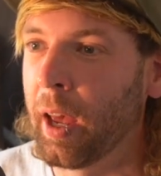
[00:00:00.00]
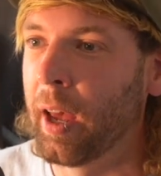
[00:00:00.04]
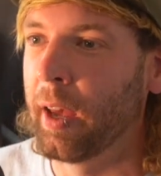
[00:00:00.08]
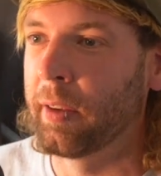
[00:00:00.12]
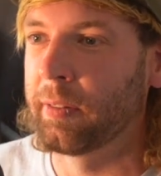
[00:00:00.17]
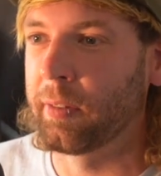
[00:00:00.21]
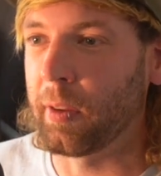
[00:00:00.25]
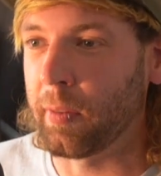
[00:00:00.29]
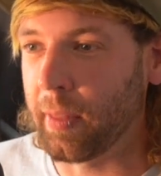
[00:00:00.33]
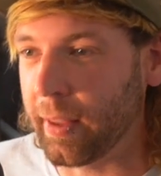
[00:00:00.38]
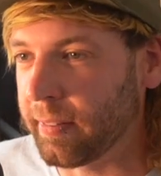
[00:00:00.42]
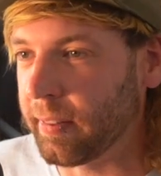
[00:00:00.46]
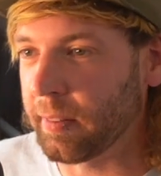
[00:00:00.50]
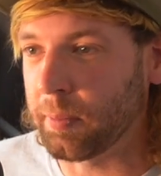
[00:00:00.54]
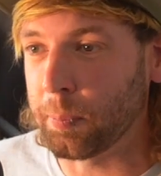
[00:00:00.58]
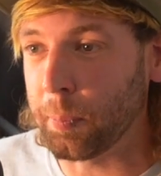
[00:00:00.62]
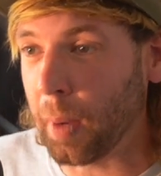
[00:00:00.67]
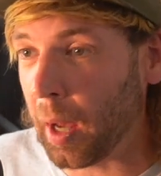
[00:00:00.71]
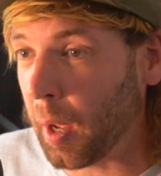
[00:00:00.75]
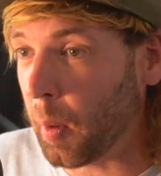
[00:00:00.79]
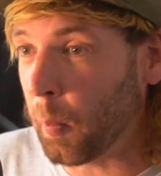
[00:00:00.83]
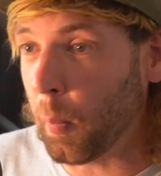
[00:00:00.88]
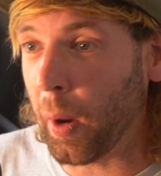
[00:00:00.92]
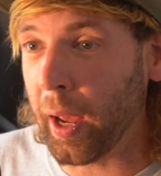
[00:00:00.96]
So this is
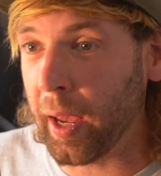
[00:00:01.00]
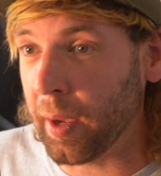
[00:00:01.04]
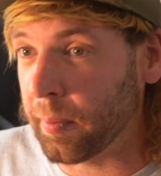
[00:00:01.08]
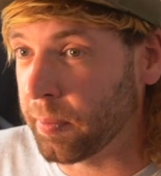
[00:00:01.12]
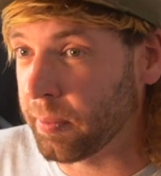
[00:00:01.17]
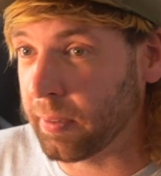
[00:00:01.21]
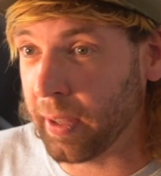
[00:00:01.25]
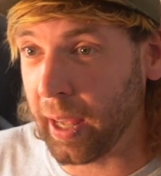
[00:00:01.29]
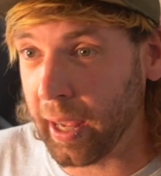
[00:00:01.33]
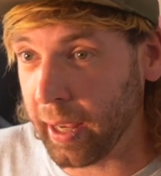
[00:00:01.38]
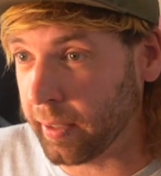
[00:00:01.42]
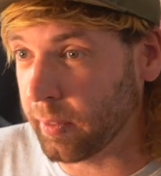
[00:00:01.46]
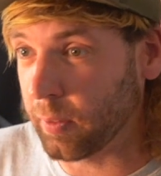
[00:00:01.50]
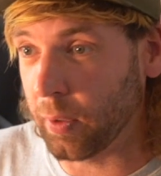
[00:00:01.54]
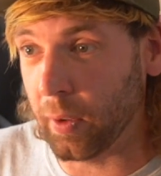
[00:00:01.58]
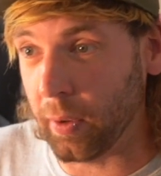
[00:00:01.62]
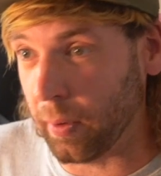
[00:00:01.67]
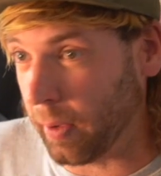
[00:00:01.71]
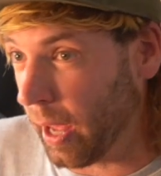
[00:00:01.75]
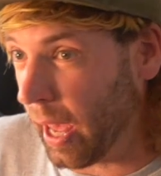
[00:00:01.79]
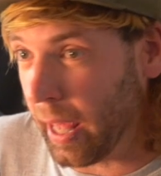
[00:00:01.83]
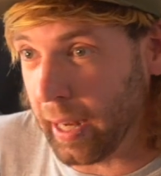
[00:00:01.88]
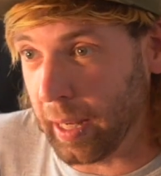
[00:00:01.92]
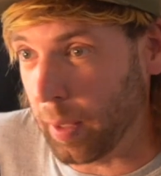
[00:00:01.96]
my way of saying
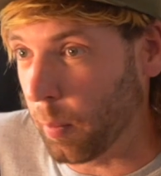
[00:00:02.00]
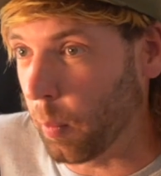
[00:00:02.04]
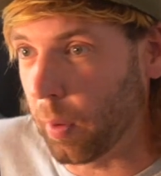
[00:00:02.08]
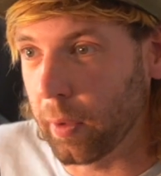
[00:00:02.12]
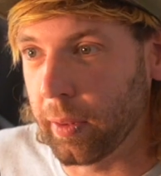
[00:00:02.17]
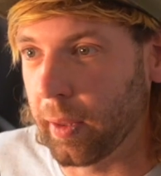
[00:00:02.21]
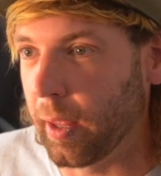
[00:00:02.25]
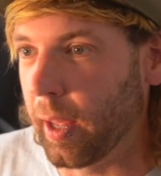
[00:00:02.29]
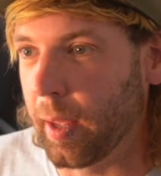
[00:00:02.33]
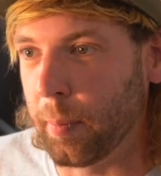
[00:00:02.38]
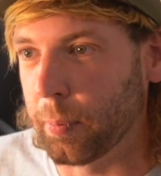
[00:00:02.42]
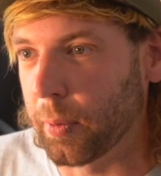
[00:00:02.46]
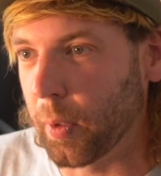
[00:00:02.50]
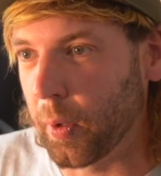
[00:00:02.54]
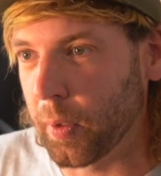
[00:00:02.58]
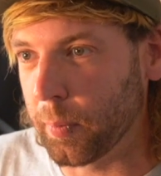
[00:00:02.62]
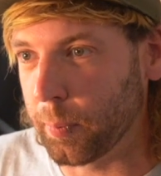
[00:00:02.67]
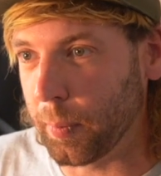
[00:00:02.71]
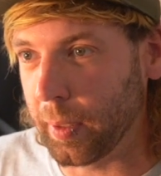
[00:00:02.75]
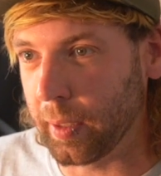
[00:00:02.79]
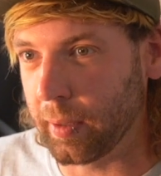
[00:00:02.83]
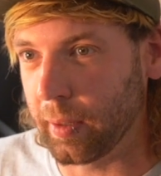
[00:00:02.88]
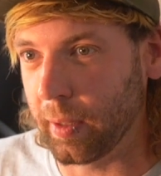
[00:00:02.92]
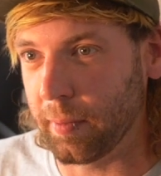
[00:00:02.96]
to anyone that employs
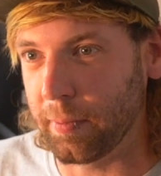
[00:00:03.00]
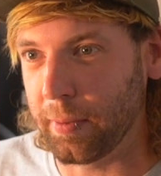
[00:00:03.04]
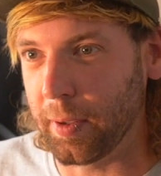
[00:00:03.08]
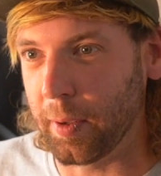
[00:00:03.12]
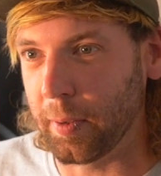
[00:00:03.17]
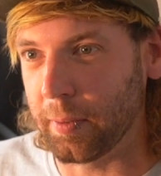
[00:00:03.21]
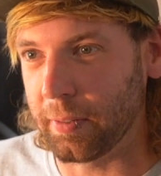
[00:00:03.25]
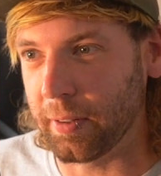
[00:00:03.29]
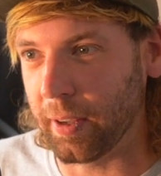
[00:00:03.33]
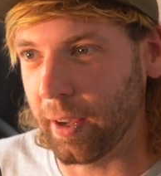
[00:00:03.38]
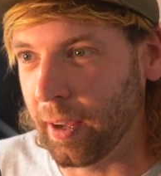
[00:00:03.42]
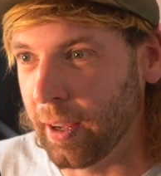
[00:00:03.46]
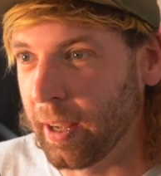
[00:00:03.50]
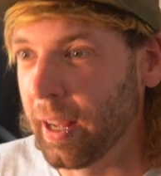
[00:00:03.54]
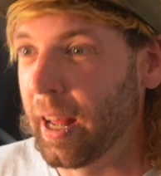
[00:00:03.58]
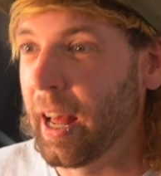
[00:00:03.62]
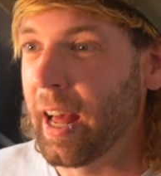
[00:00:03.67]
me in the future,